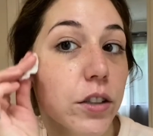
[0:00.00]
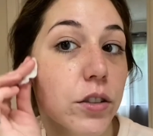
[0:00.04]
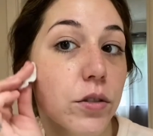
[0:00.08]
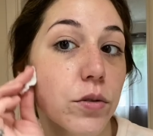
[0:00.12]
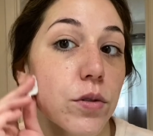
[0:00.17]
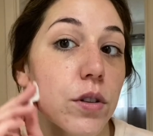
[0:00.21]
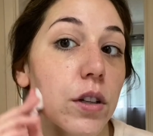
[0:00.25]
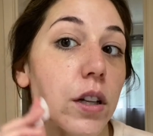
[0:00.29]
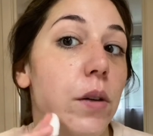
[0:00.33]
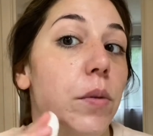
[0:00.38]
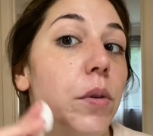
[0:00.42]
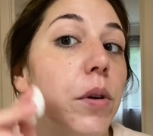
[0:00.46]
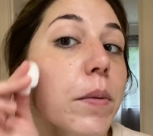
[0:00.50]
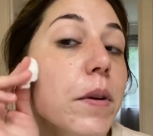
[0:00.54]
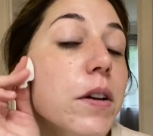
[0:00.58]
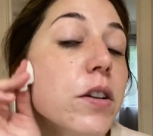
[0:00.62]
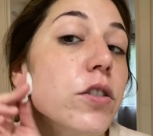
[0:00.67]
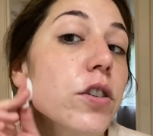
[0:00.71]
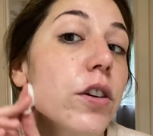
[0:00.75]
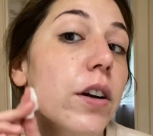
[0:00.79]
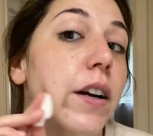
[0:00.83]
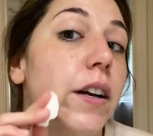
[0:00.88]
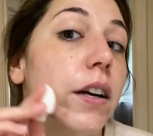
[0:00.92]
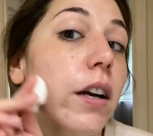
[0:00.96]
really want to make
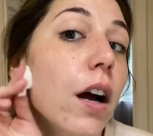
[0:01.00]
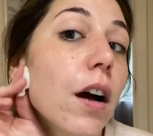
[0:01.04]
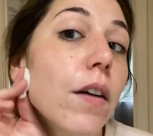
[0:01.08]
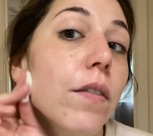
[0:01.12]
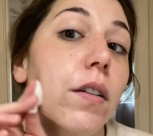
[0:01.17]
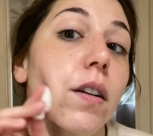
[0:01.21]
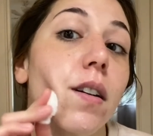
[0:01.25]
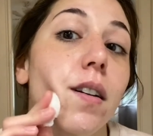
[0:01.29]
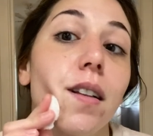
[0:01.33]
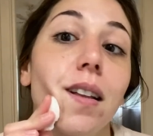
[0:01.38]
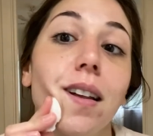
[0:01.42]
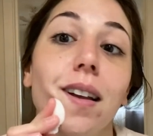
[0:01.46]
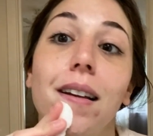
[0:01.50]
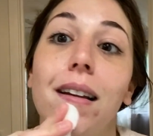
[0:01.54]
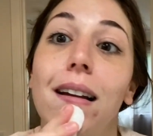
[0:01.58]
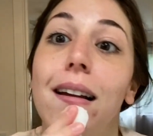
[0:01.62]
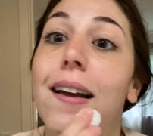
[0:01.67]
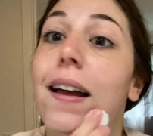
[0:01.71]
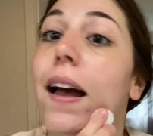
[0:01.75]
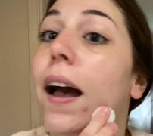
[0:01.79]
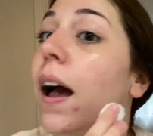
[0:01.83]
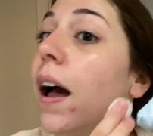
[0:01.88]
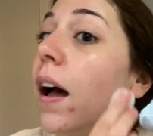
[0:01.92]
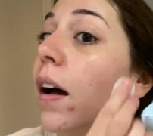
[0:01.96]
sure I cover like
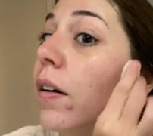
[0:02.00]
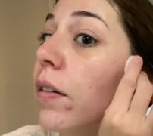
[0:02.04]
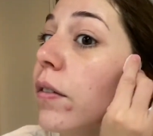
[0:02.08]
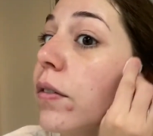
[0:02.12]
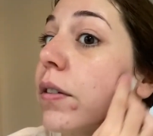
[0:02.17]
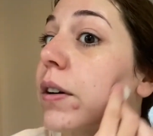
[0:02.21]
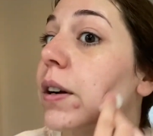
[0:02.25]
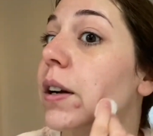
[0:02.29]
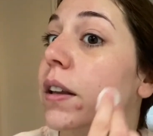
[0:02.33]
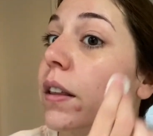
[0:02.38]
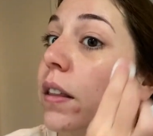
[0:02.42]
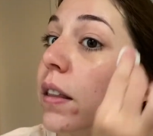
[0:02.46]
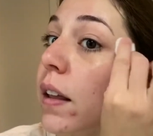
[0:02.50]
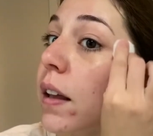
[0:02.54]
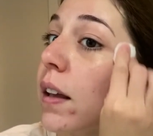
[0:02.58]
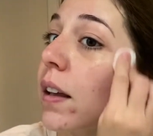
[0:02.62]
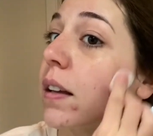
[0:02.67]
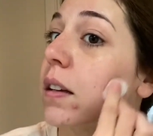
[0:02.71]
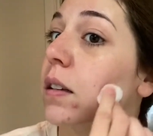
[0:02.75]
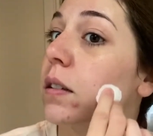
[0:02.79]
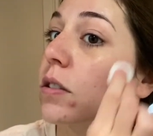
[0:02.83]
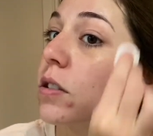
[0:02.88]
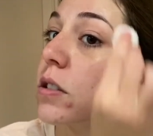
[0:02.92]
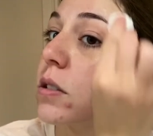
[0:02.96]

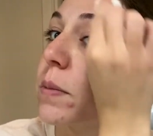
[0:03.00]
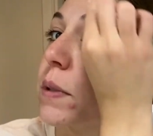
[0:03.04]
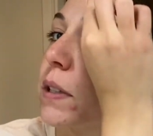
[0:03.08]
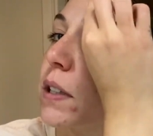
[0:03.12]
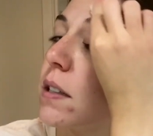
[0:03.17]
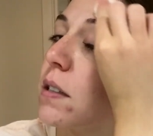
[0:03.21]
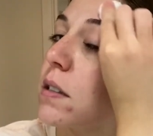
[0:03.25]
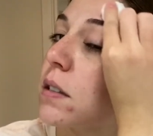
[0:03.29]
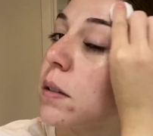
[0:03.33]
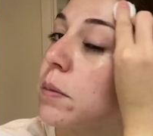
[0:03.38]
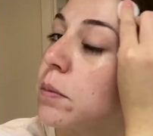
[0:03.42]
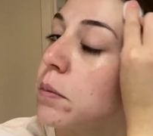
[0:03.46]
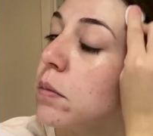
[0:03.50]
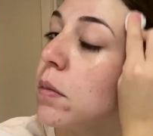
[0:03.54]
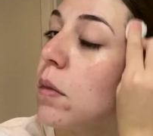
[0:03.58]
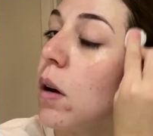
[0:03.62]
everything just because I'm